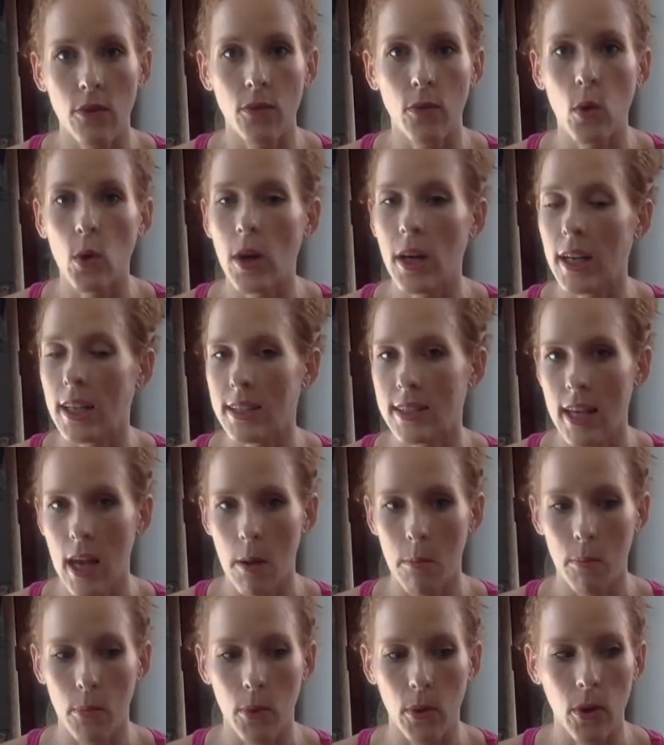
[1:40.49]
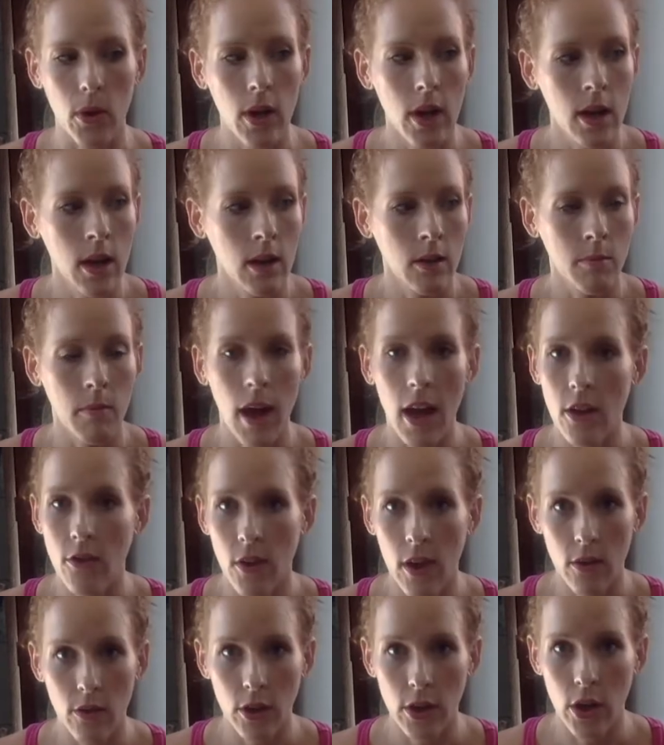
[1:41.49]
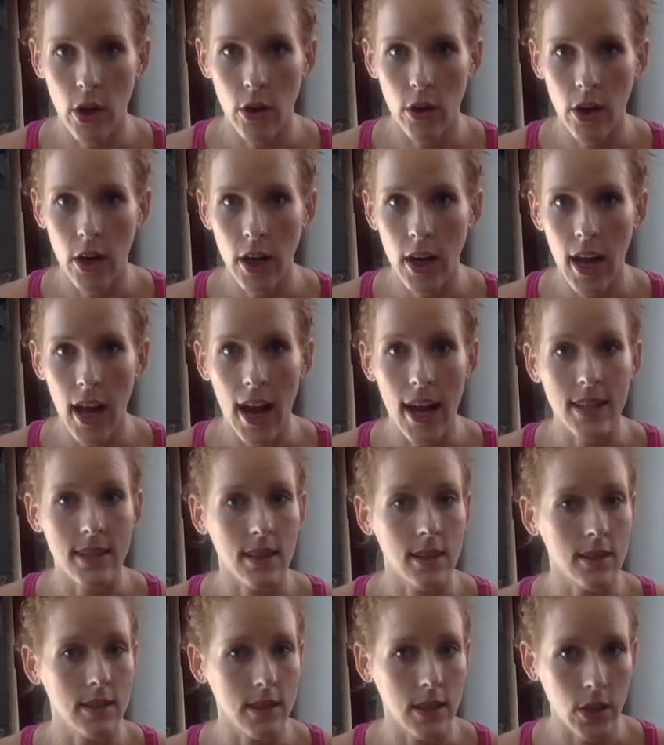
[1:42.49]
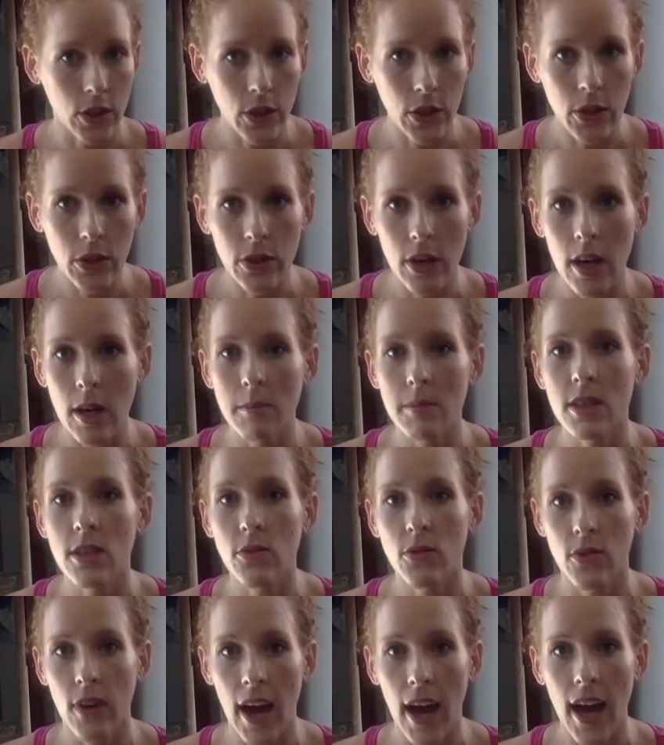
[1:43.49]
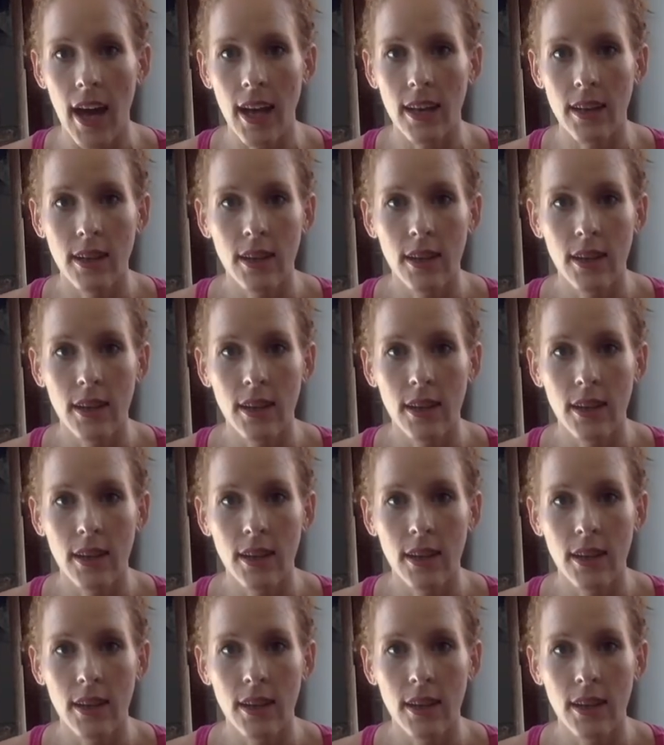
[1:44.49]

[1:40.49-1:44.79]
For example, my favorite yogurt has 0 grams of fat,